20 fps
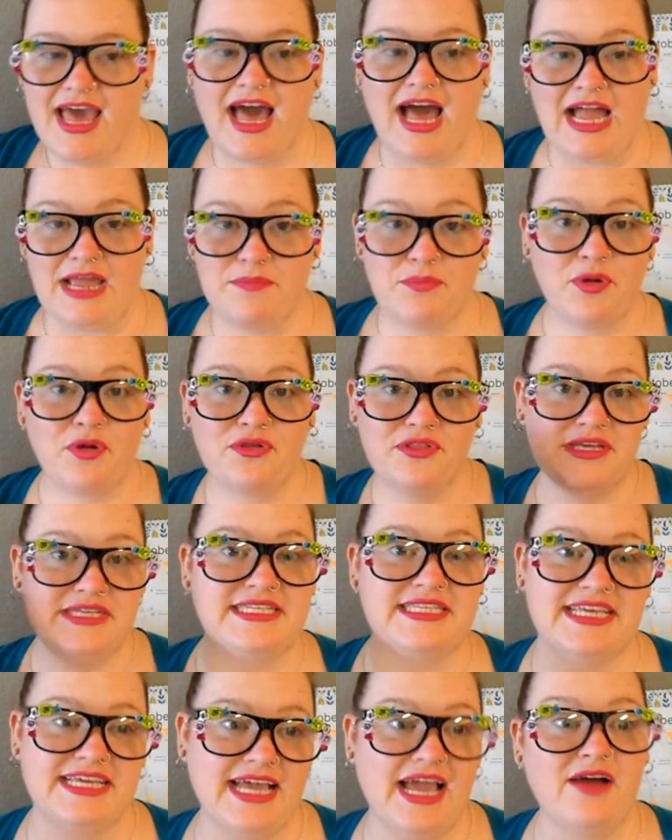I pull this
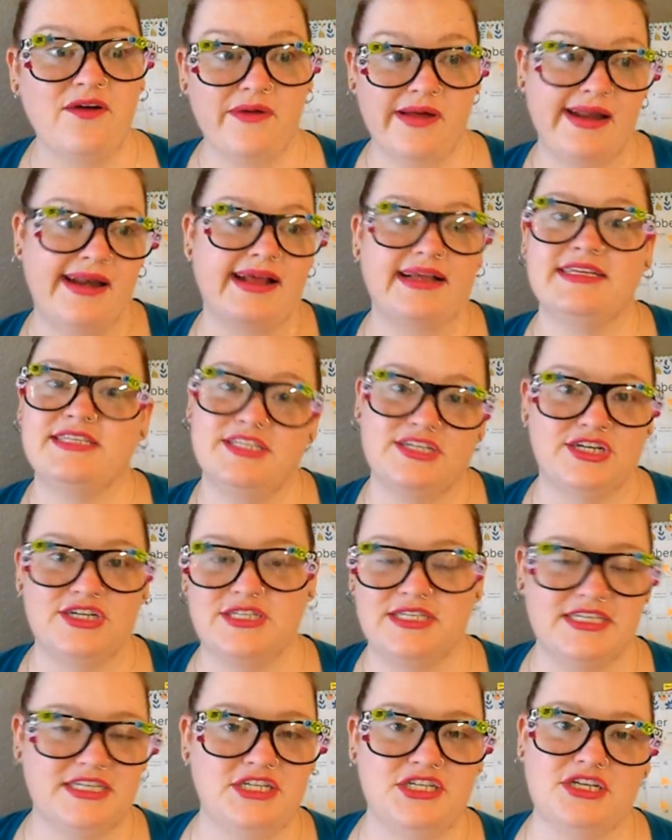thing out and I start
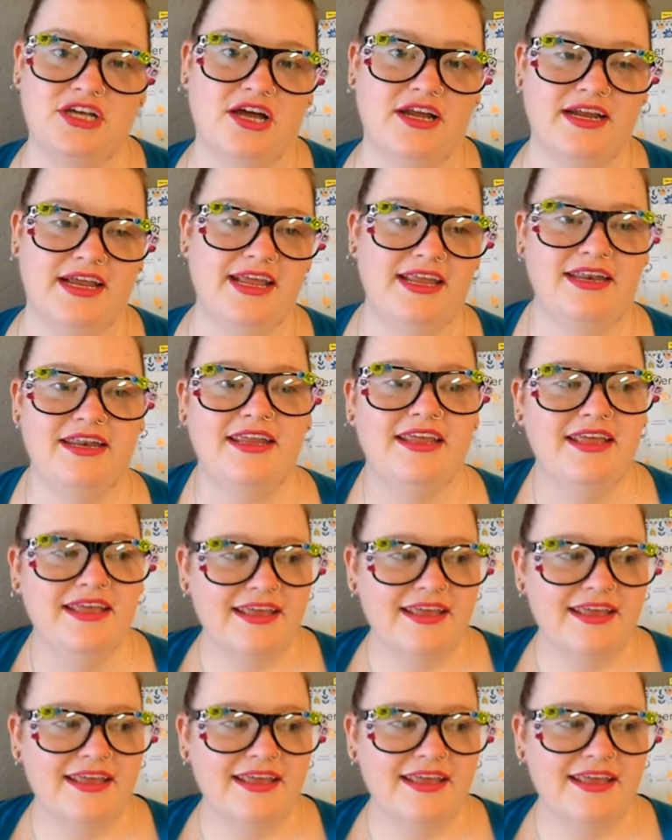stitching on it, and